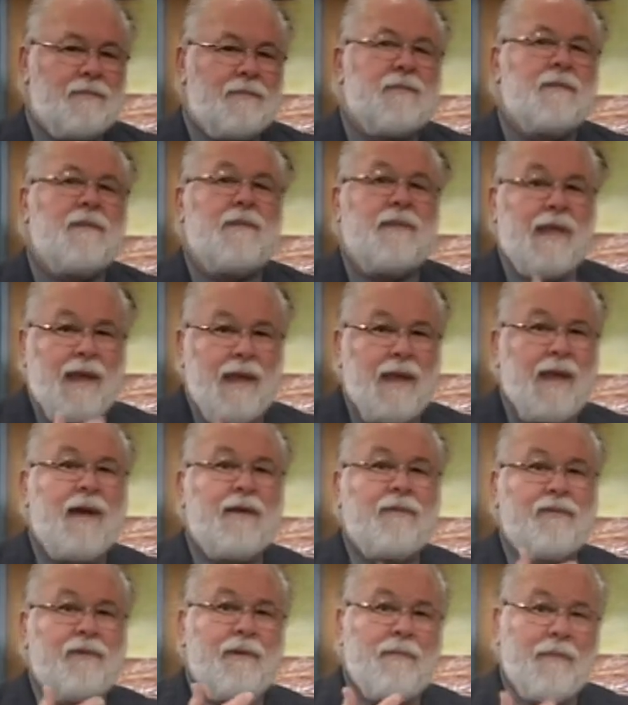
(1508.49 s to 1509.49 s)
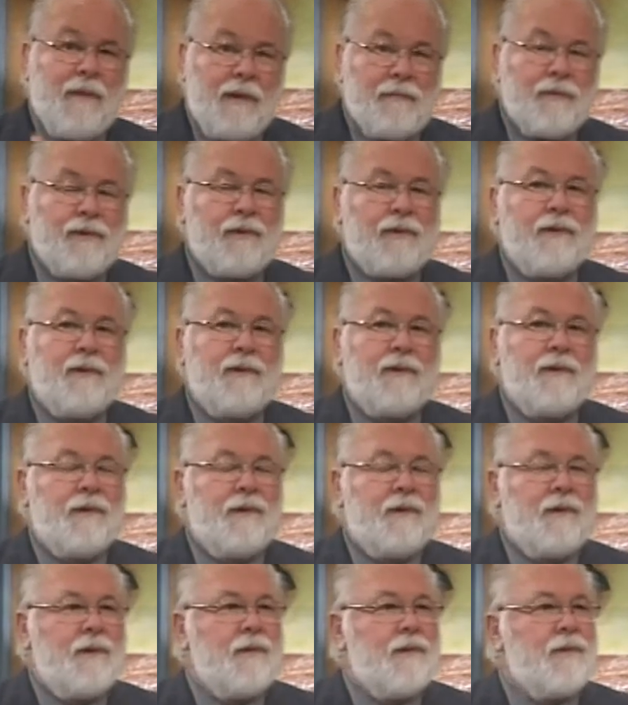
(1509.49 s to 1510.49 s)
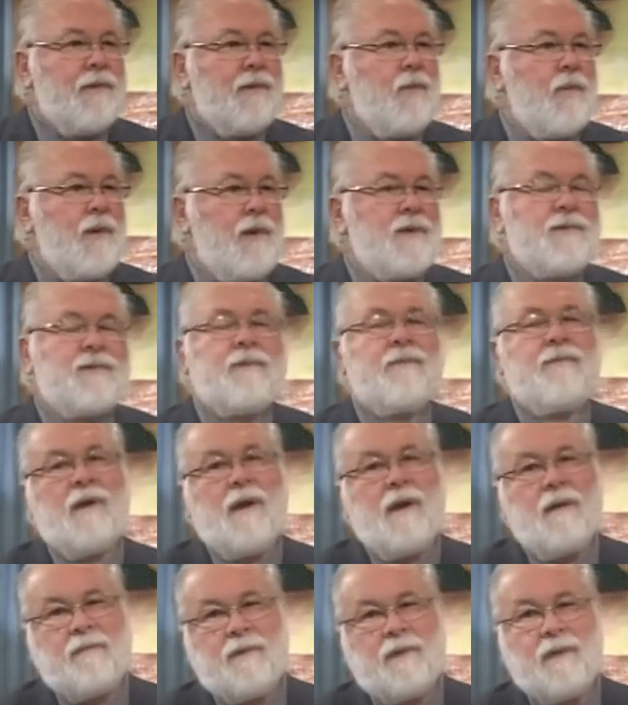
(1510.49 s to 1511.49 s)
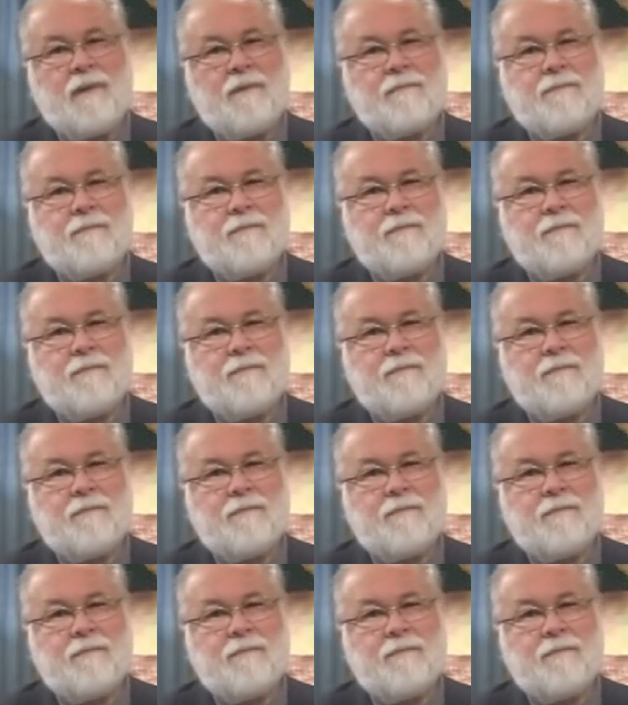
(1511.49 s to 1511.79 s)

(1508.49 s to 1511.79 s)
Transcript: they have remembered the ways of Yahweh